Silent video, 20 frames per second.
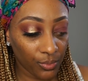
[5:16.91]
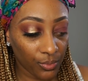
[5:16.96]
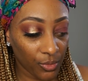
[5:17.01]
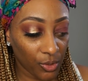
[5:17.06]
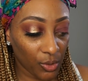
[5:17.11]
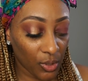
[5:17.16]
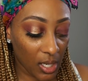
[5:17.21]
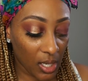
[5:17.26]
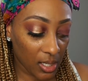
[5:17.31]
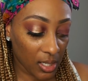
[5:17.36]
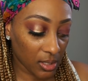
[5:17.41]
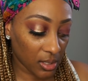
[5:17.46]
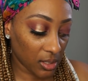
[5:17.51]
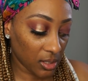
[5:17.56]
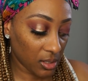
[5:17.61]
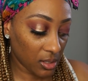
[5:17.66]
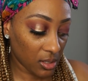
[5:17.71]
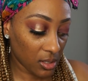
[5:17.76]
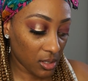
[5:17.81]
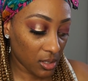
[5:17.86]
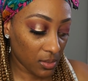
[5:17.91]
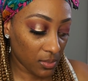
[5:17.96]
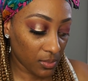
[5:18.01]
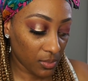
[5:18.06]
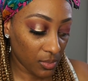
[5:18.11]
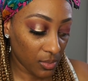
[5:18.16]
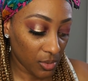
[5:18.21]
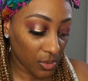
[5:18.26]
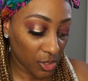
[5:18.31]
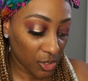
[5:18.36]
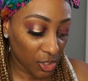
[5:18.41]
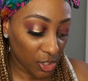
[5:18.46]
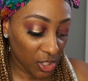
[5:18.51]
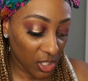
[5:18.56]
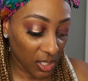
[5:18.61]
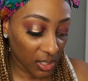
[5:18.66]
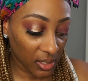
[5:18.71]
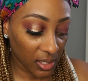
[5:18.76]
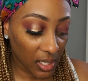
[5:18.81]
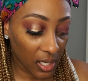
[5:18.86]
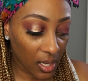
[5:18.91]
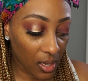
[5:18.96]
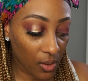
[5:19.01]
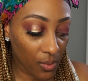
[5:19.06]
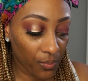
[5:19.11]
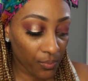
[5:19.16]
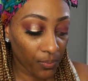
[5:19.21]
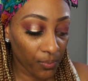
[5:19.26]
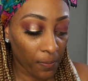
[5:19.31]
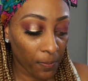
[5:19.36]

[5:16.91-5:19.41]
You guys could check that out.